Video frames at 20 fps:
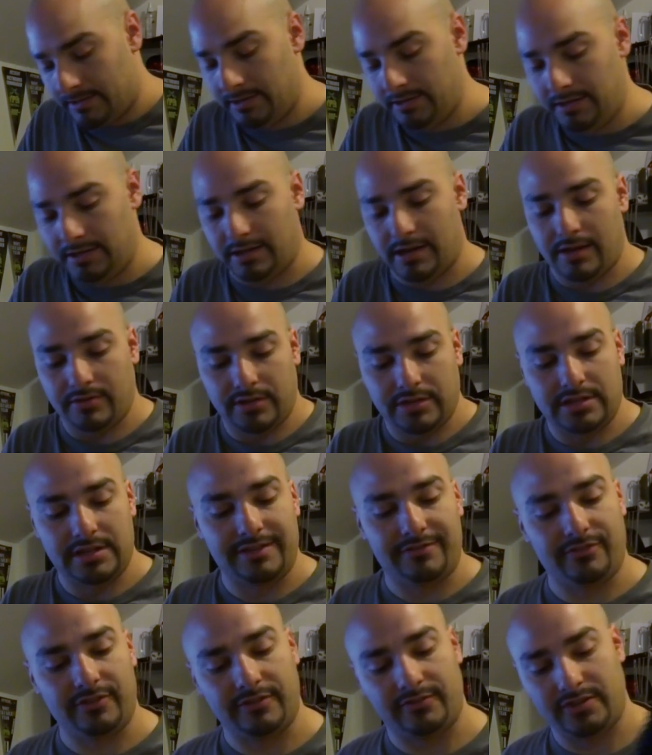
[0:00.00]
on the
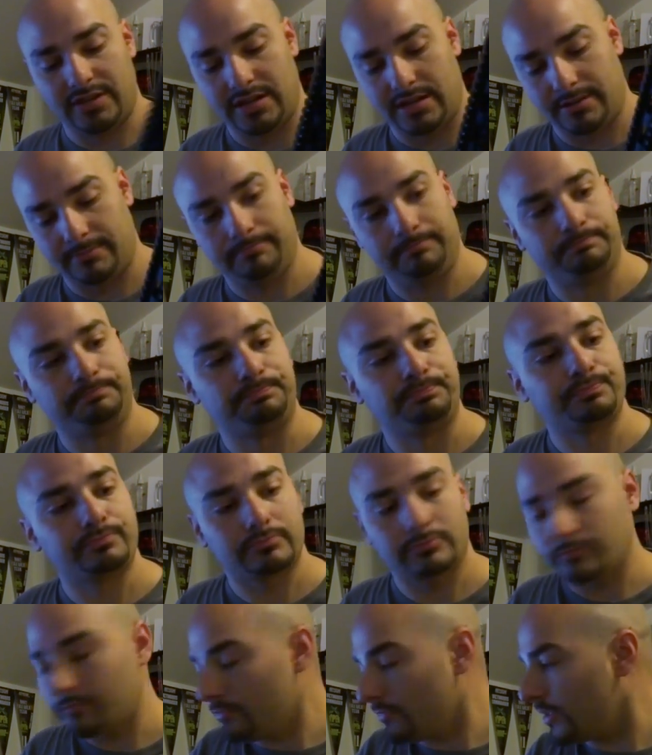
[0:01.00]
T15.
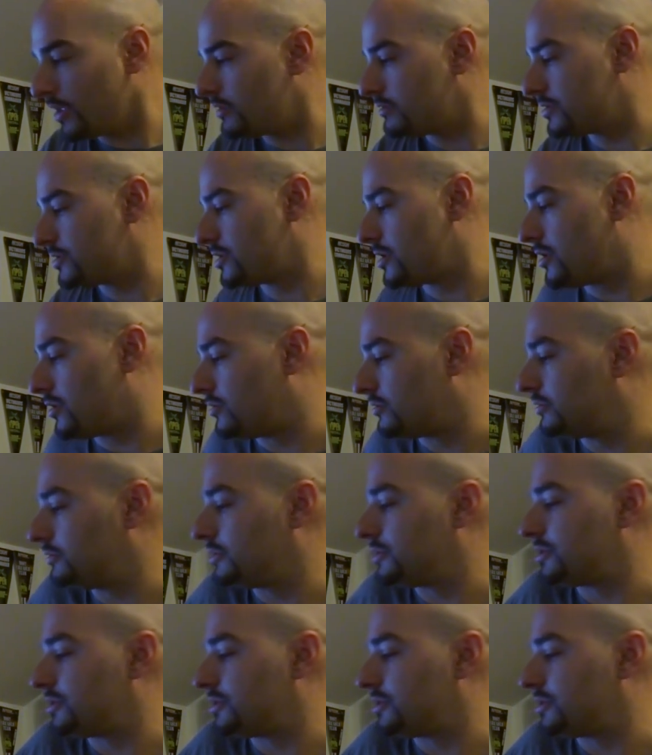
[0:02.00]
So,